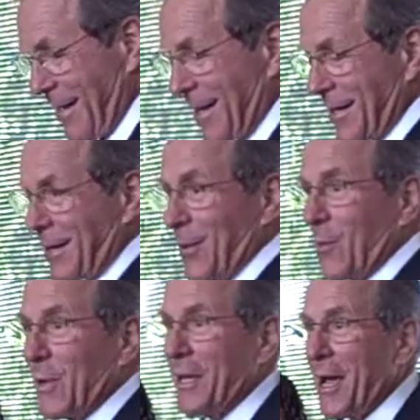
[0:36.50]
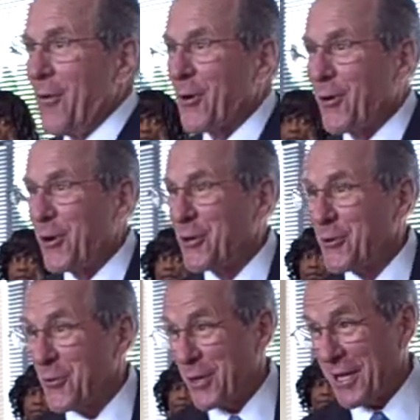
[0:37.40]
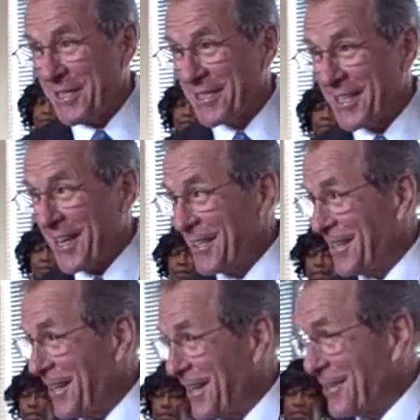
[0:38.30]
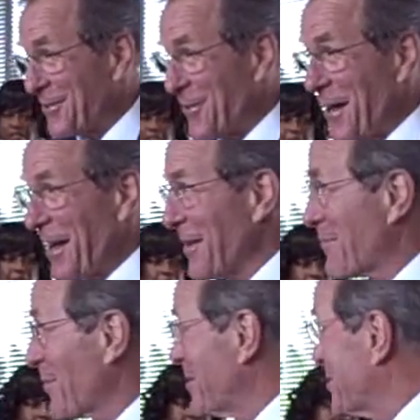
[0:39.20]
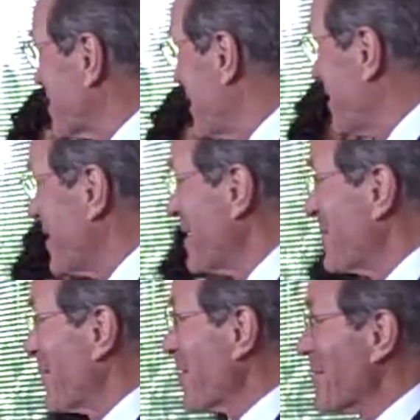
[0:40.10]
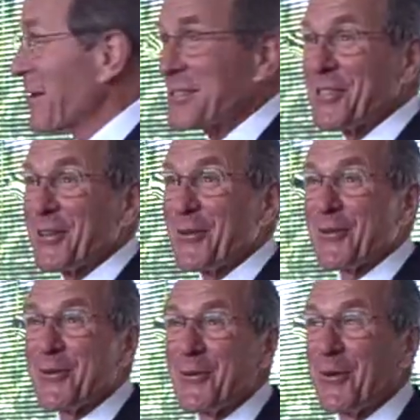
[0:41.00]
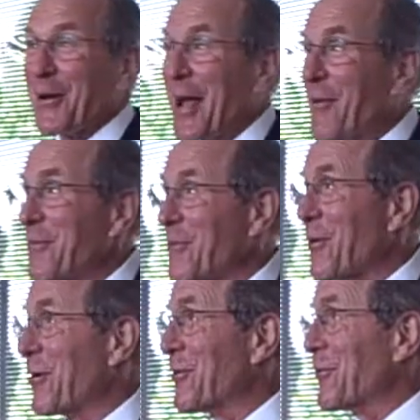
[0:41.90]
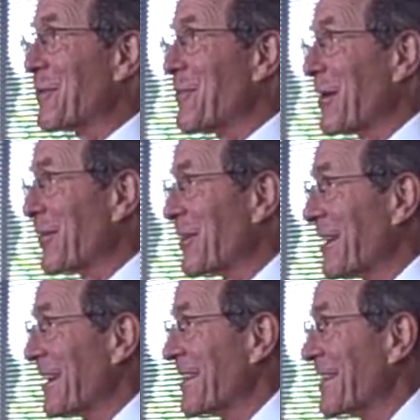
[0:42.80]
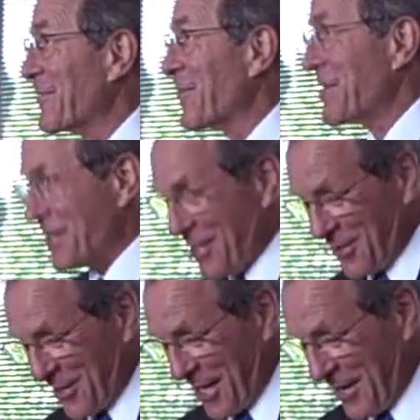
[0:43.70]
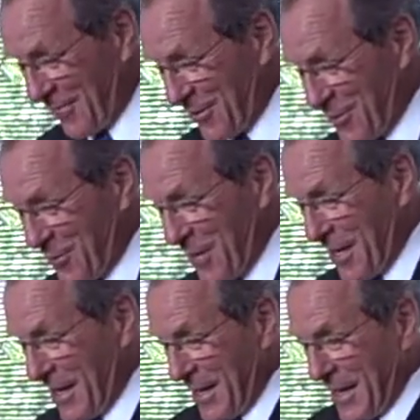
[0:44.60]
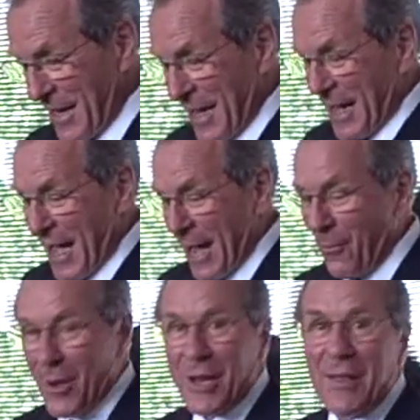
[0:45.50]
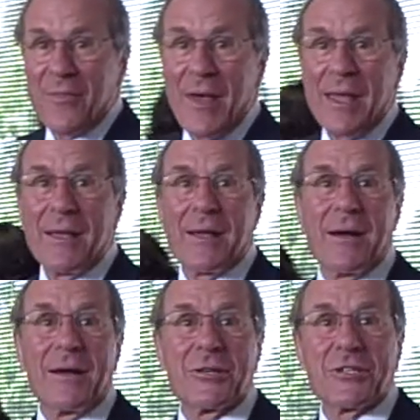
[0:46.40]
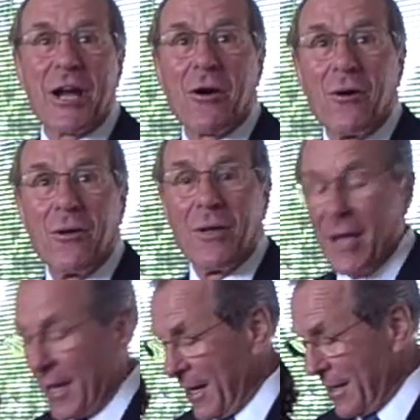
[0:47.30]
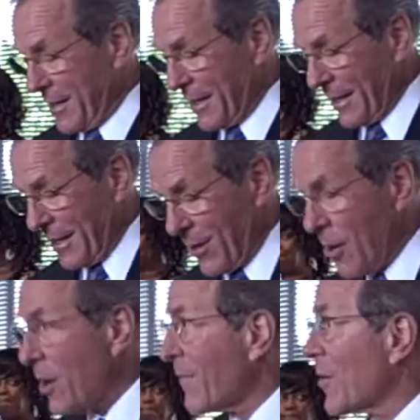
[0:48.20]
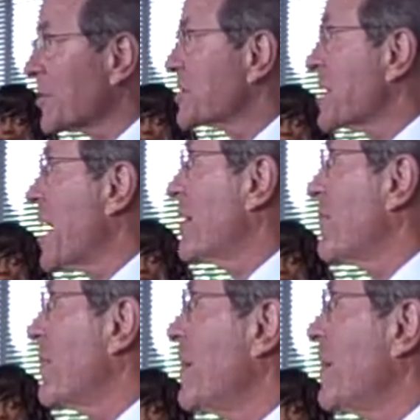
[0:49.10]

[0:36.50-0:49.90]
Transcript: and we now are going to do it inside today. So I appreciate it very much. It's a little cooler, and I hope you're all doing better today than it was yesterday afternoon. I want to thank Cheryl and all of her staff